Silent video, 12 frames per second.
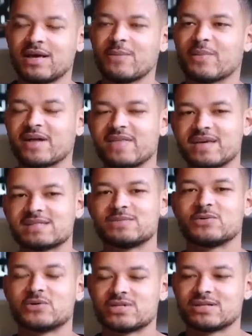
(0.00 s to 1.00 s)
Mm. But I think it's
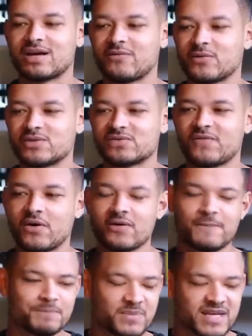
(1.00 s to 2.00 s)
important, I've always felt
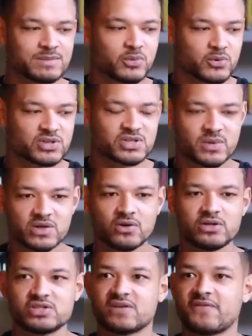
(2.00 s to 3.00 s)
it's important to
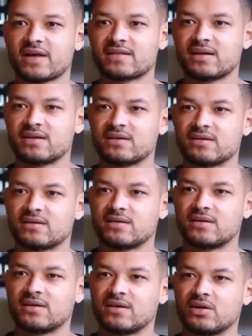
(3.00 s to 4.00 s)
acknowledge the fact that
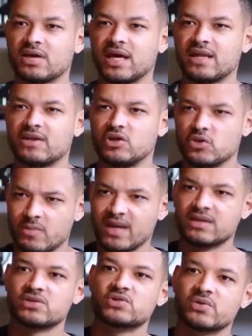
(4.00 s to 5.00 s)
you
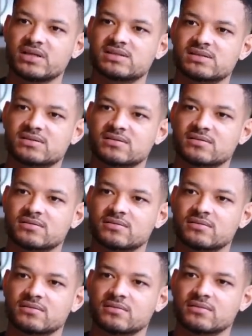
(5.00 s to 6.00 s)
made the choice
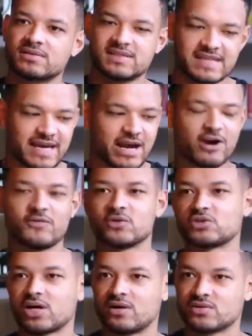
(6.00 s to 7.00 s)
mm-hmm. to take care of your
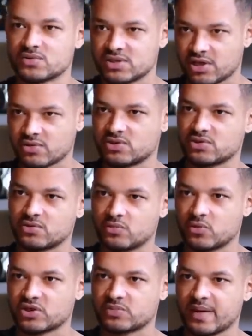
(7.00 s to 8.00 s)
child or to go to your
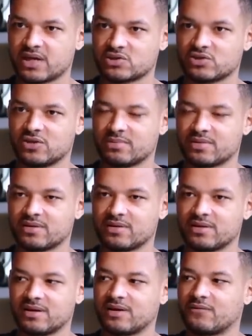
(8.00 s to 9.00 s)
mortgage paying job.
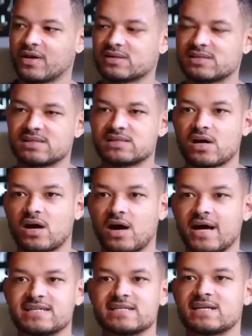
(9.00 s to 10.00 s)
Mm. Versus
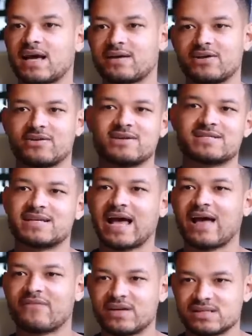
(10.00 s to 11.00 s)
I didn't
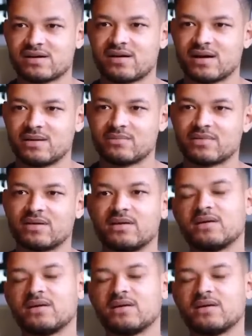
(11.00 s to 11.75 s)
have any time.